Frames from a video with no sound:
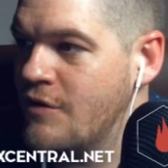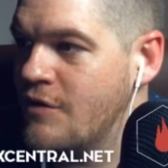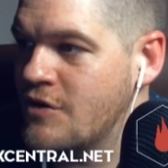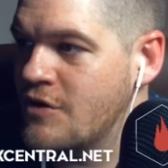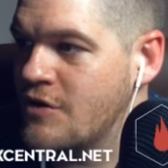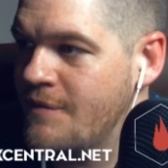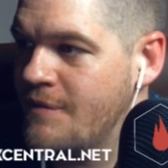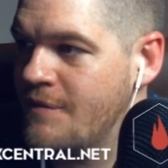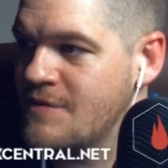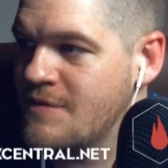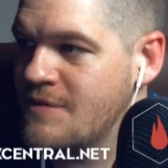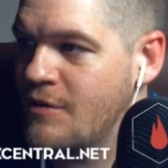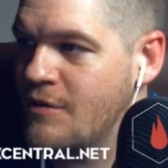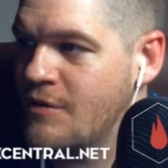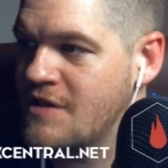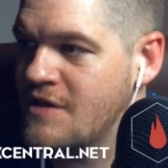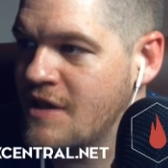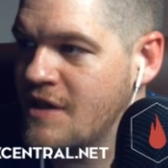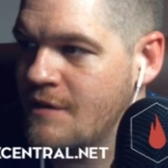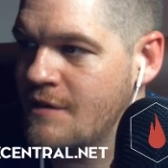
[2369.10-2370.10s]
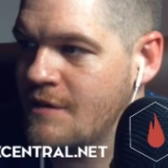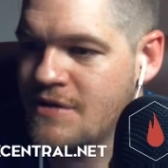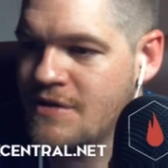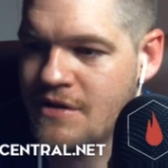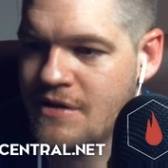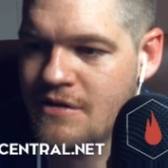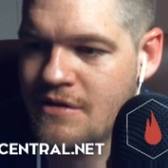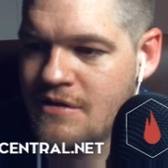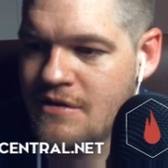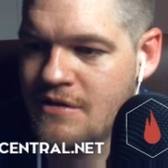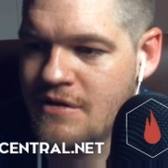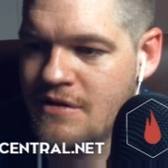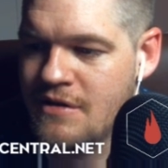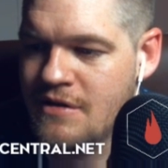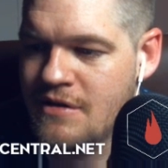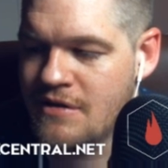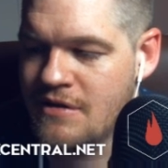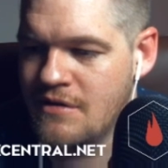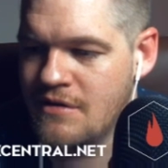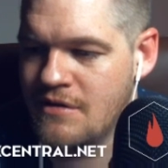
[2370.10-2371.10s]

Photoshop. That's probably taking up a ton.